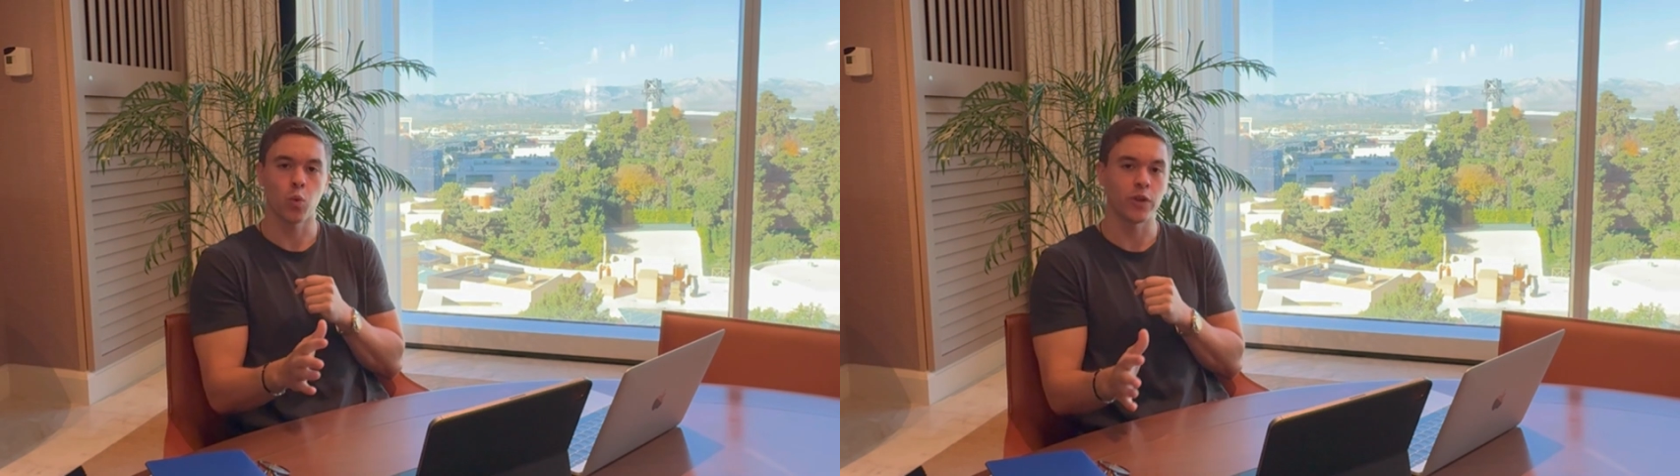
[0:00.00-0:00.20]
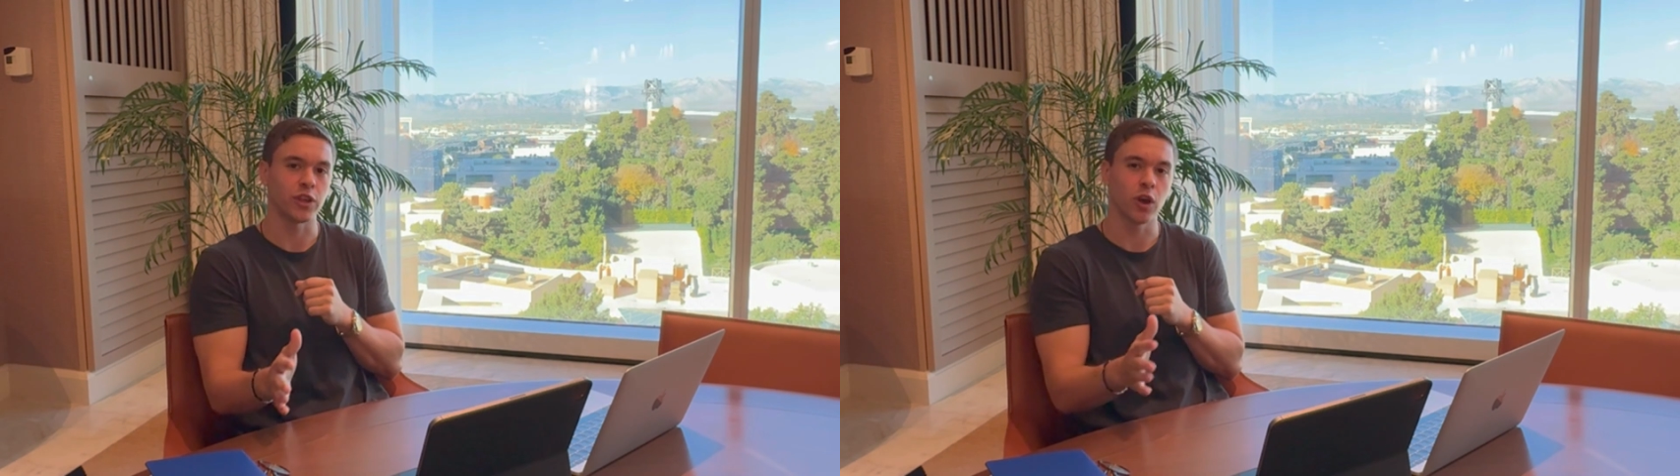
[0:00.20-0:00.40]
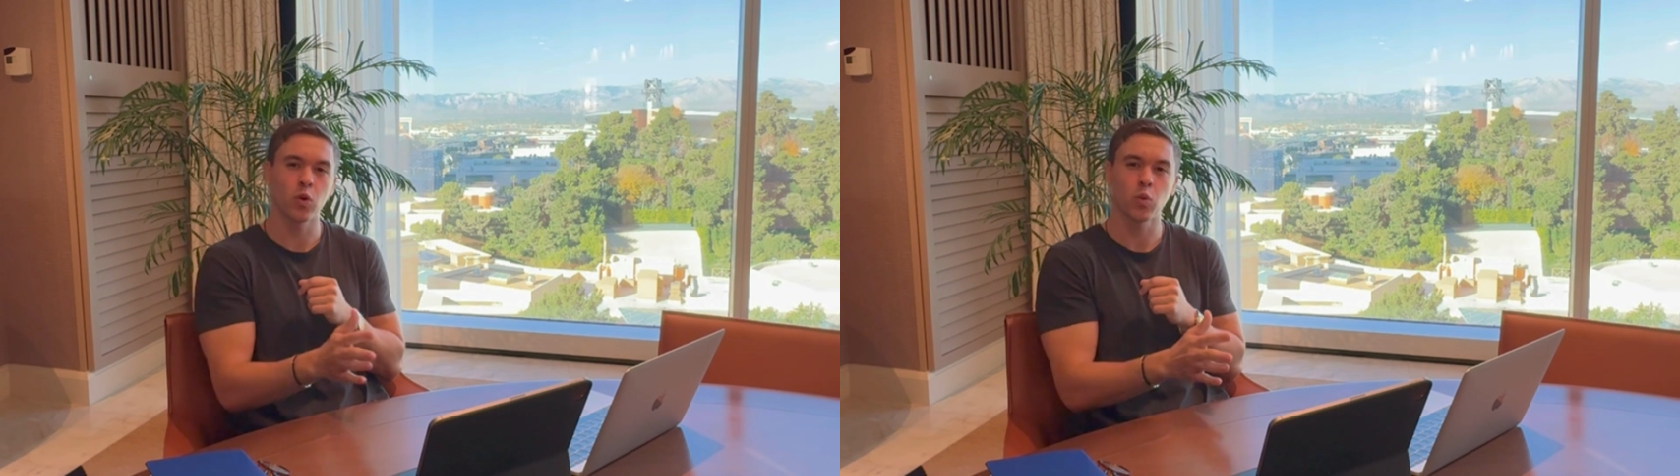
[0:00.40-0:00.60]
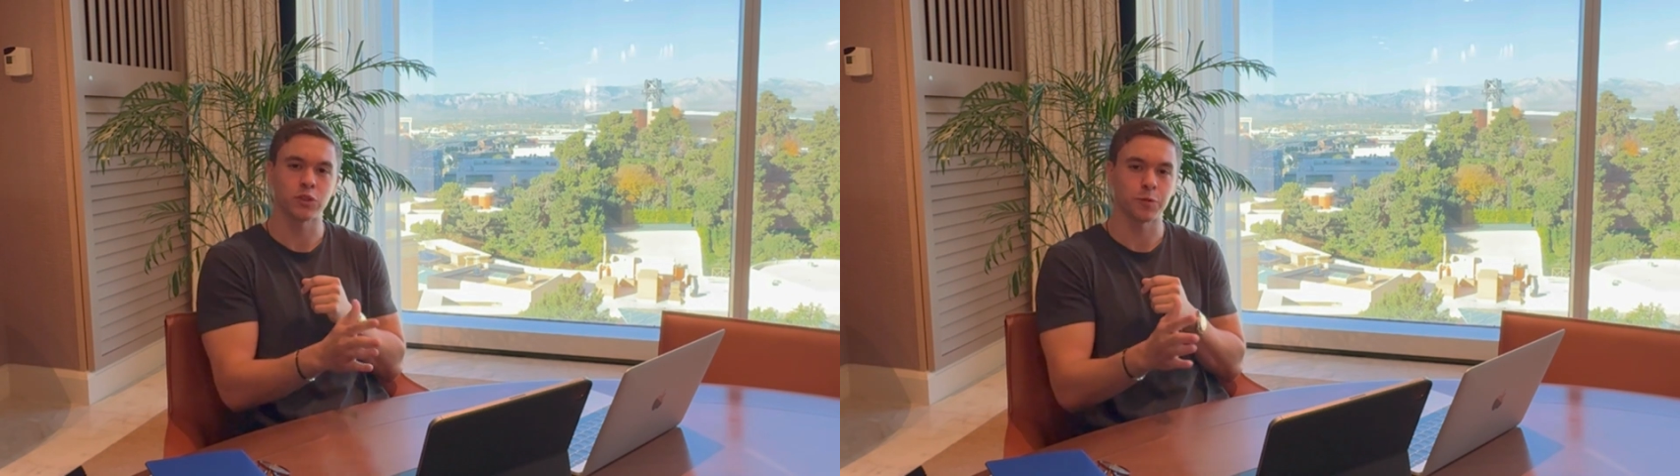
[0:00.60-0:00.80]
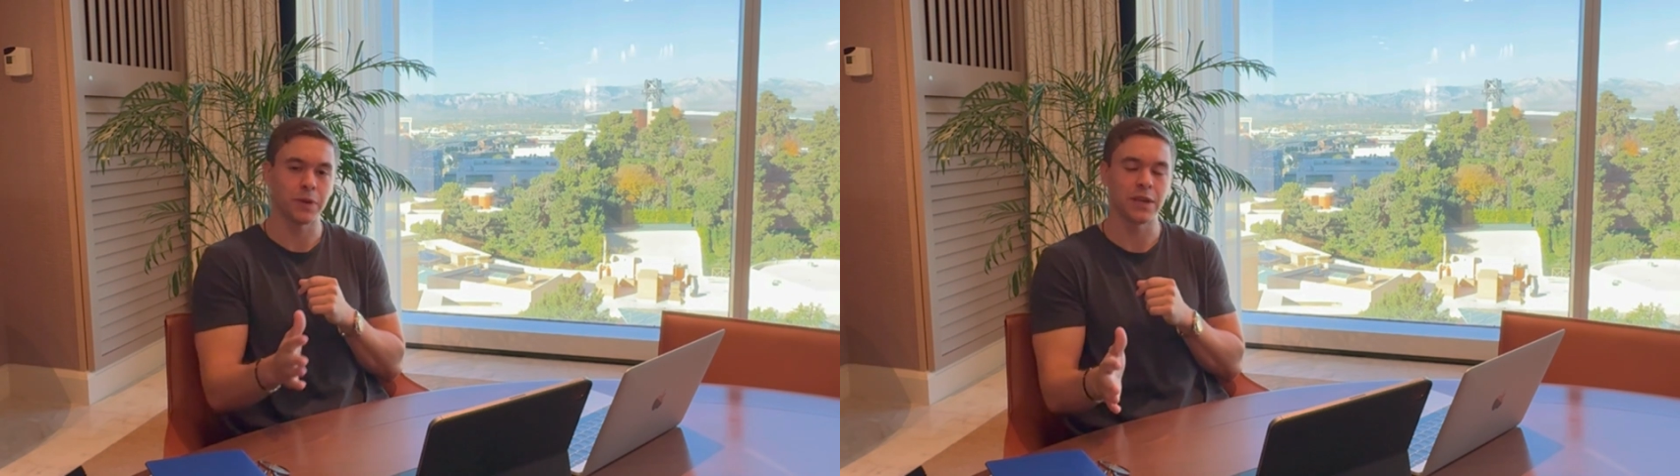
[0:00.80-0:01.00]
with the other
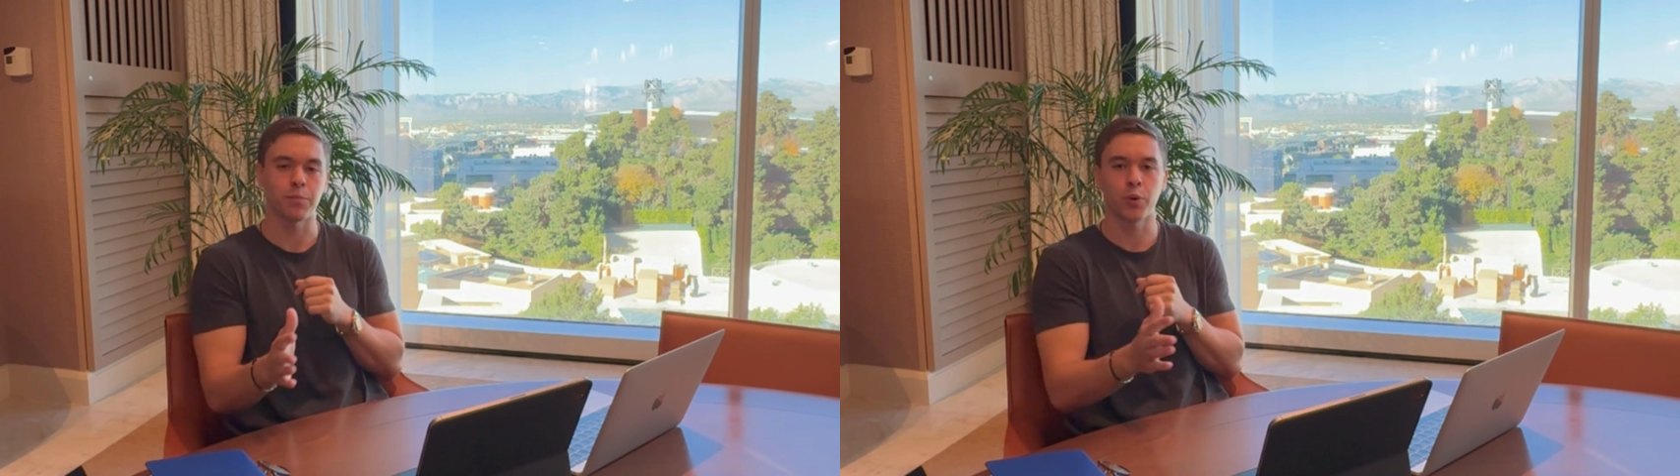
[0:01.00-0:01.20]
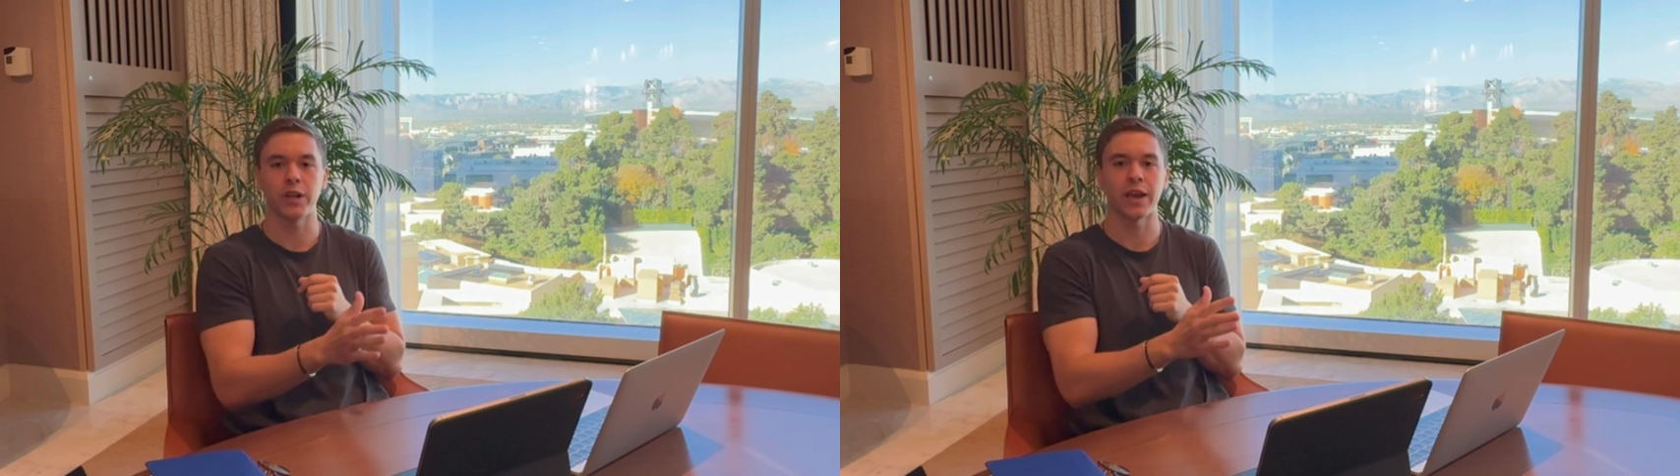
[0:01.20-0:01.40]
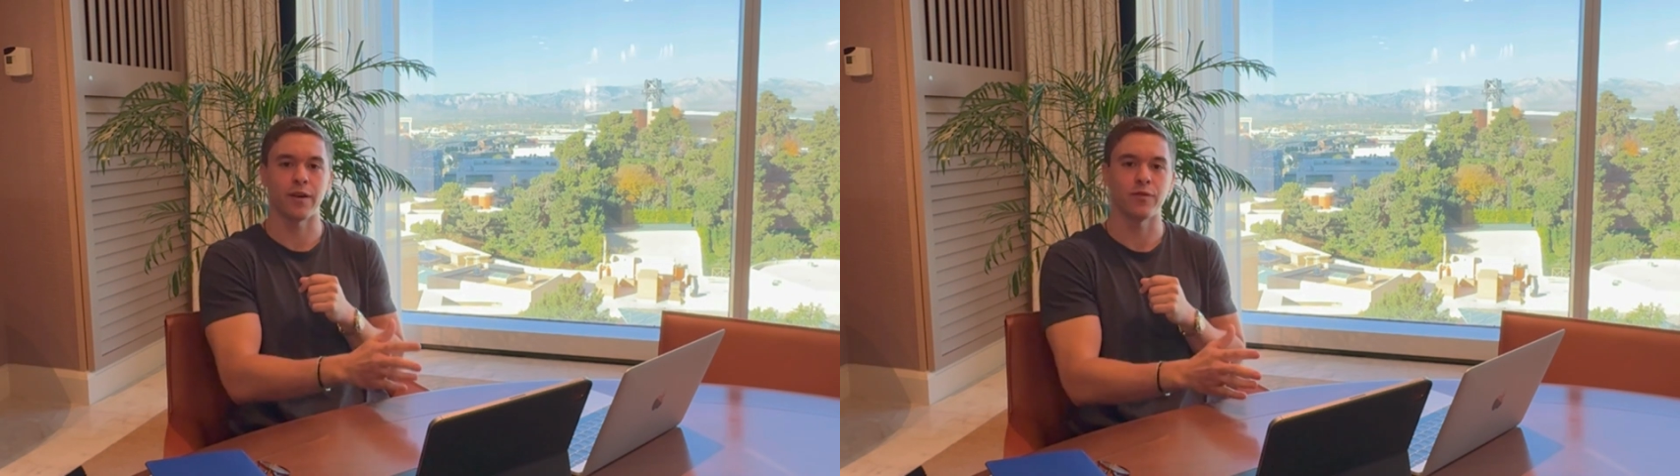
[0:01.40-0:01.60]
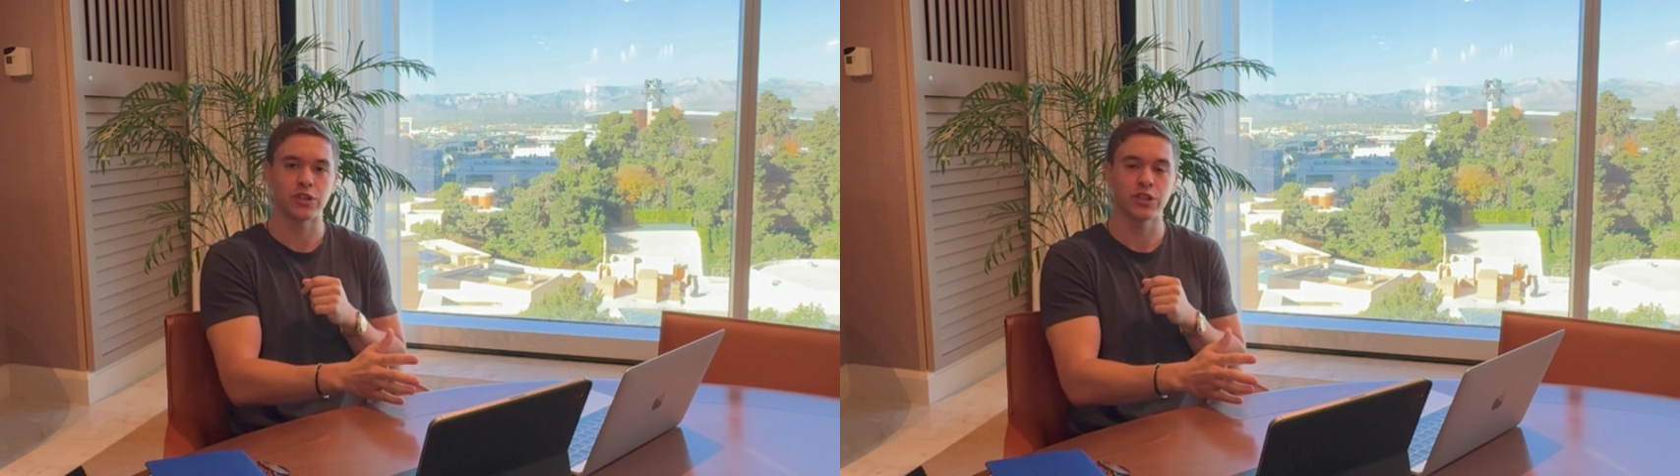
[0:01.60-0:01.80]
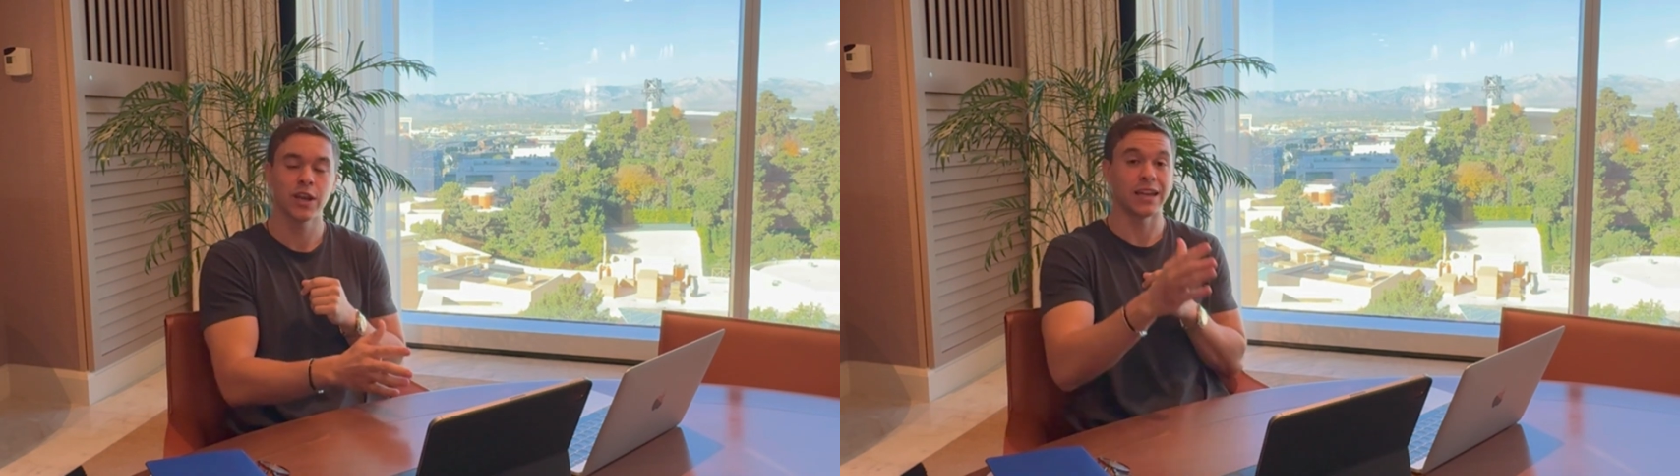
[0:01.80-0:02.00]
ones being pretty average.